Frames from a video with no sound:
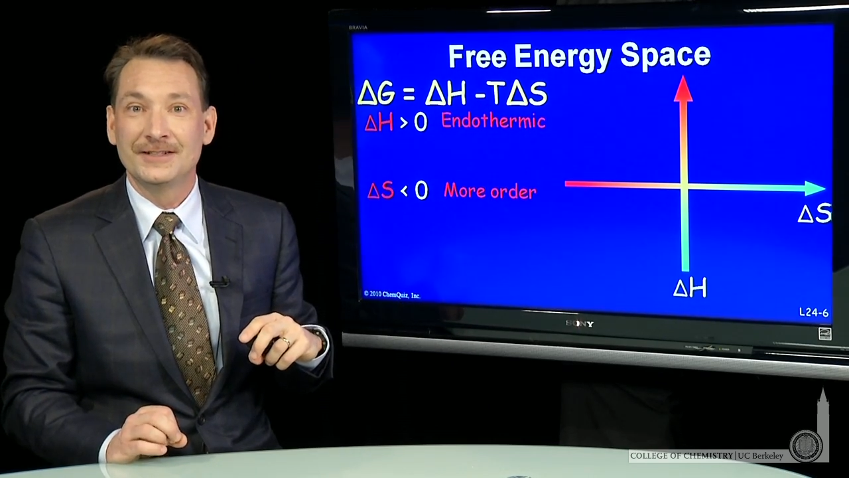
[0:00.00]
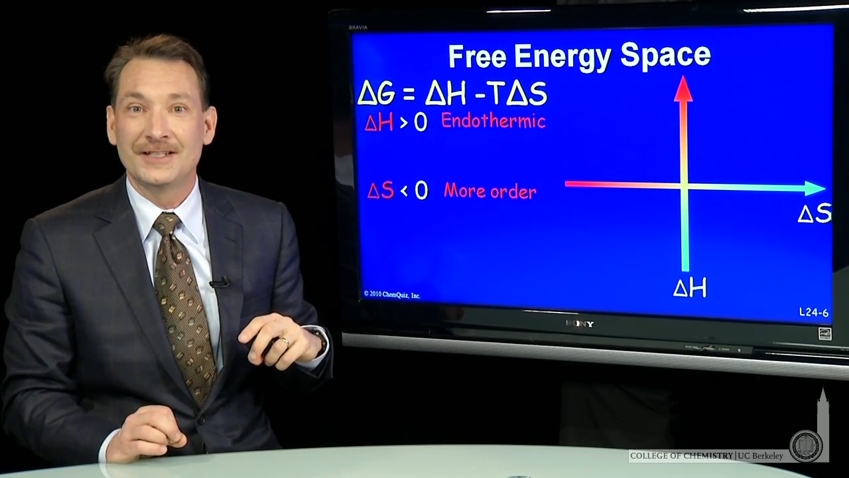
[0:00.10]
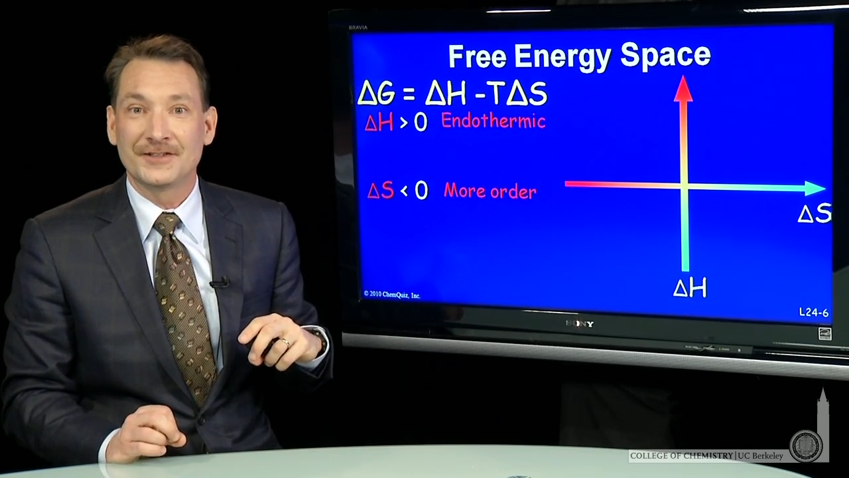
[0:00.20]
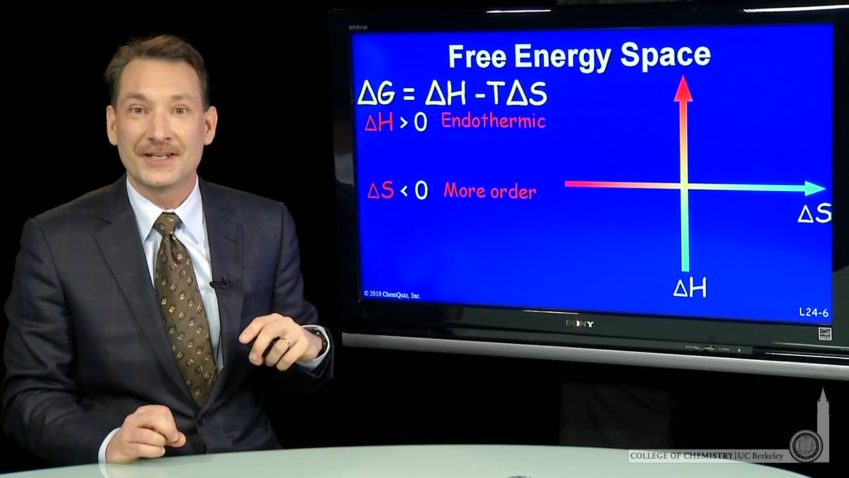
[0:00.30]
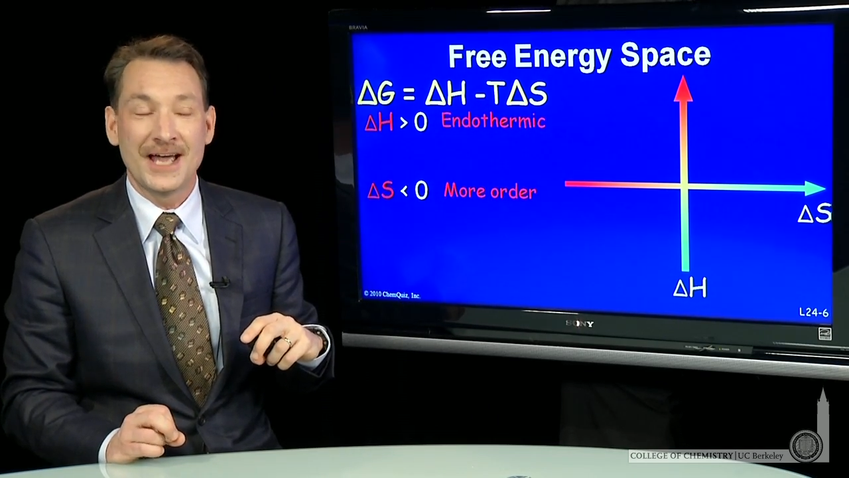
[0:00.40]

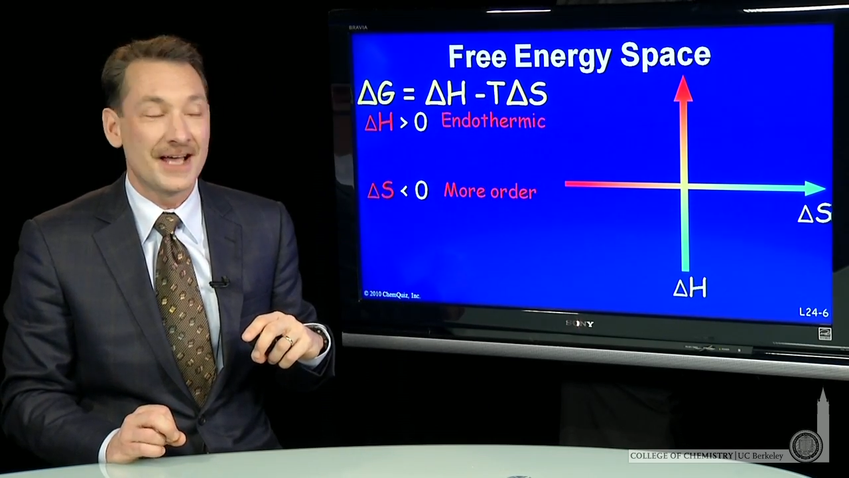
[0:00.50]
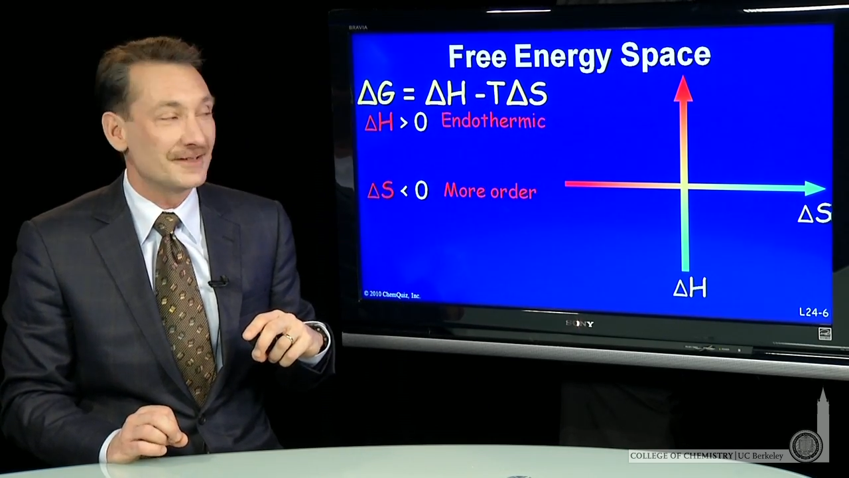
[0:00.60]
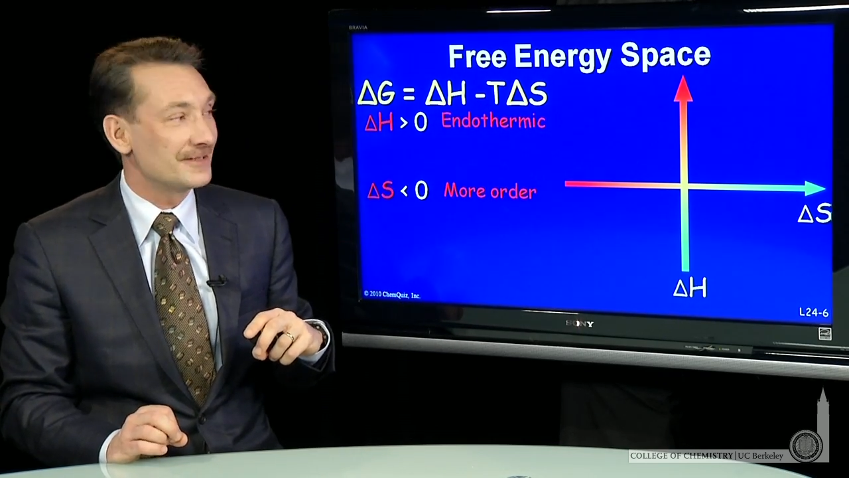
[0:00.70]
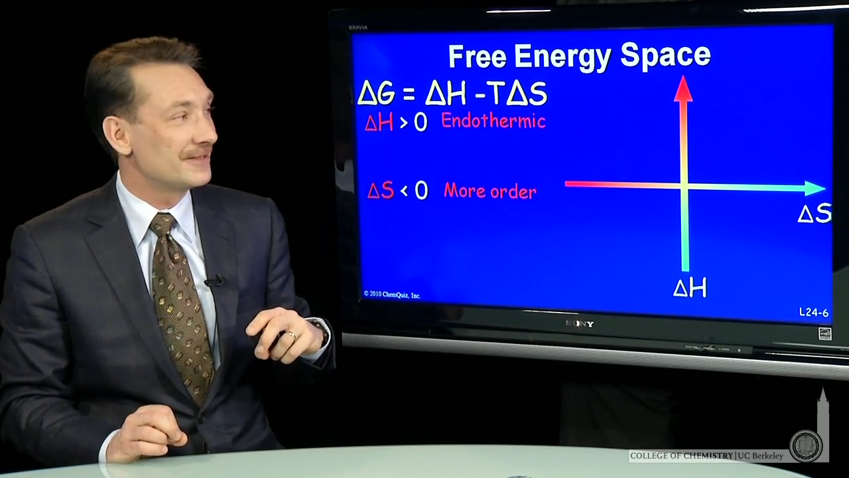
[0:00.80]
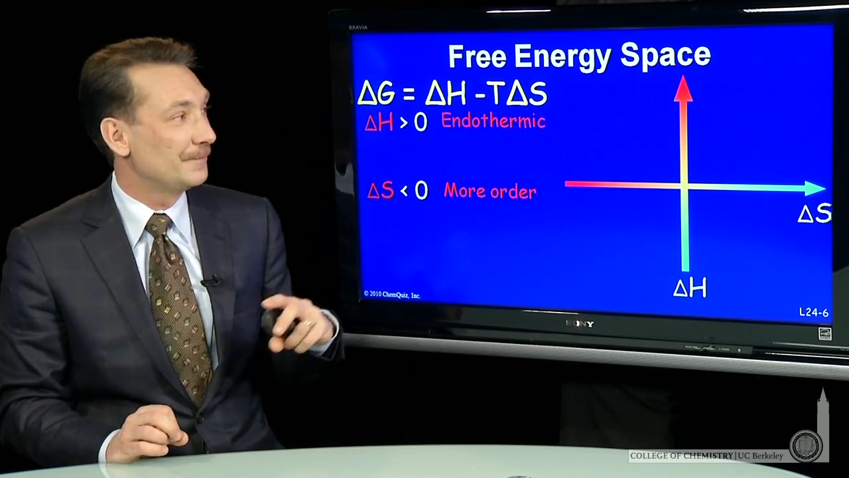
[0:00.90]
delta
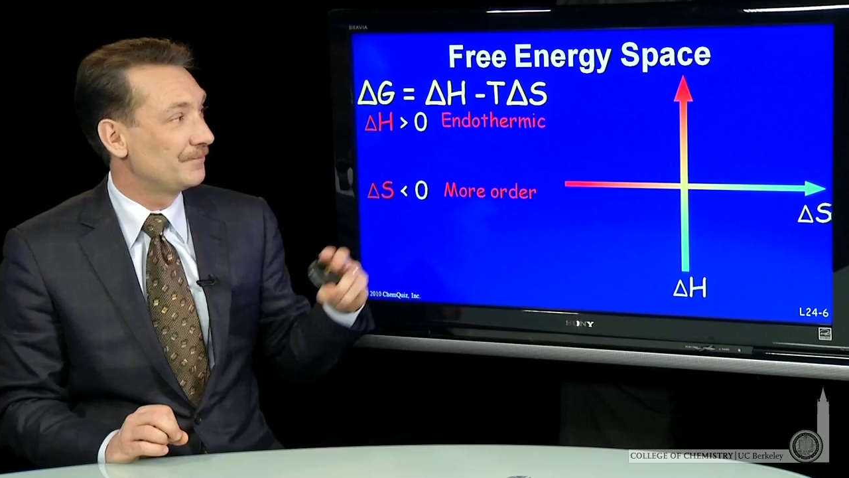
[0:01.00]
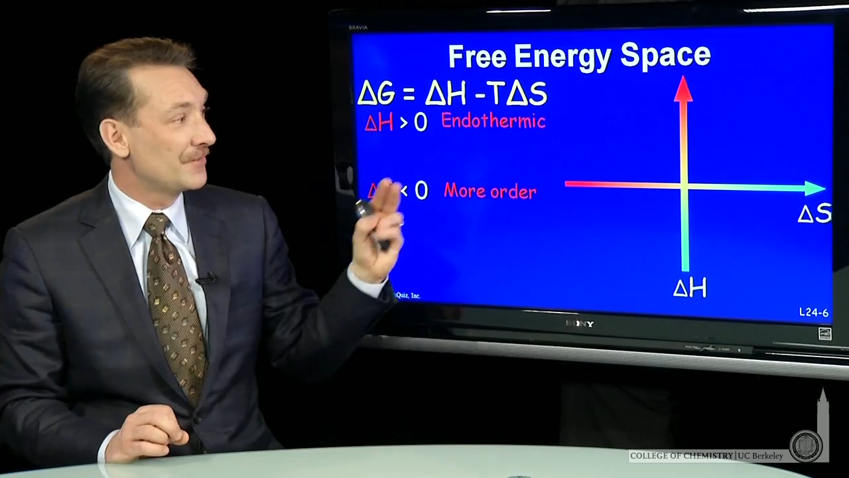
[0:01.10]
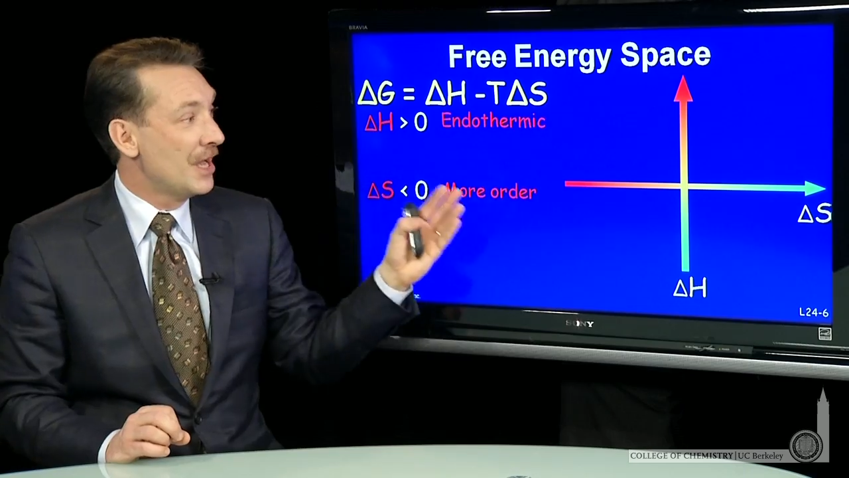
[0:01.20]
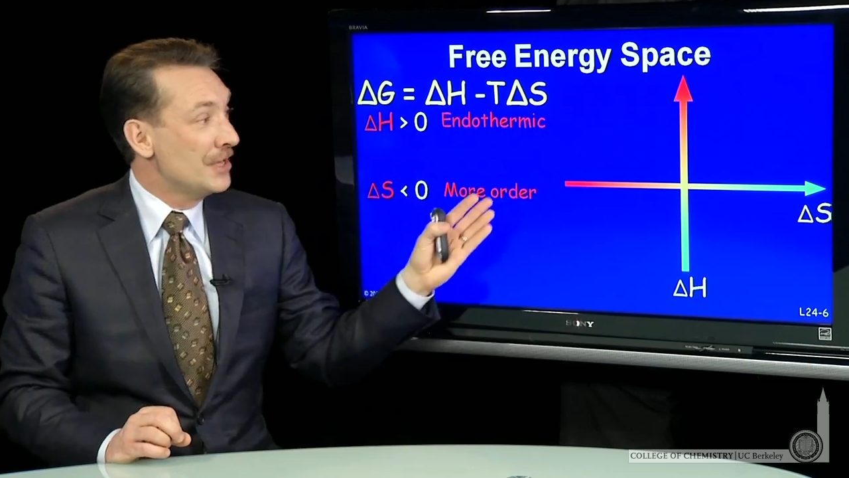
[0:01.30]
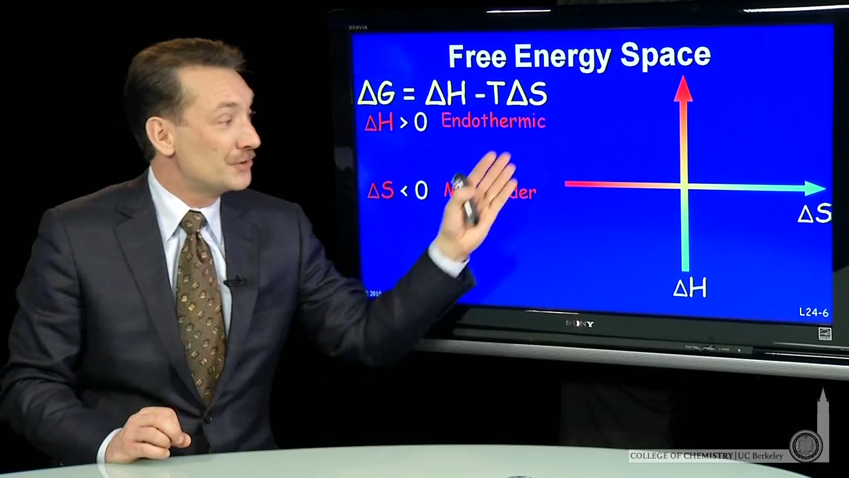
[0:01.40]
S.
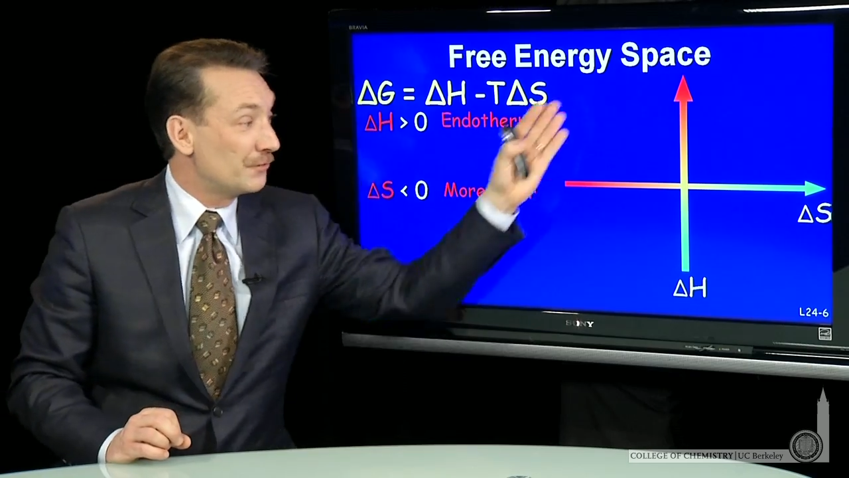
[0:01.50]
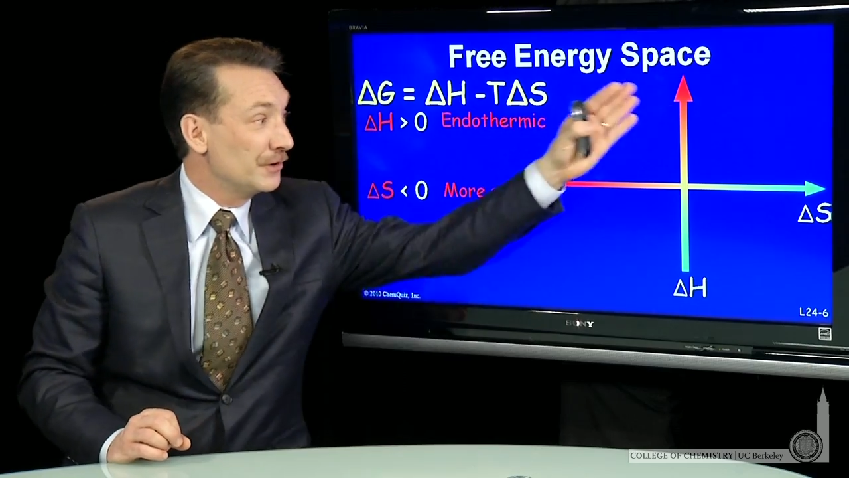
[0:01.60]
So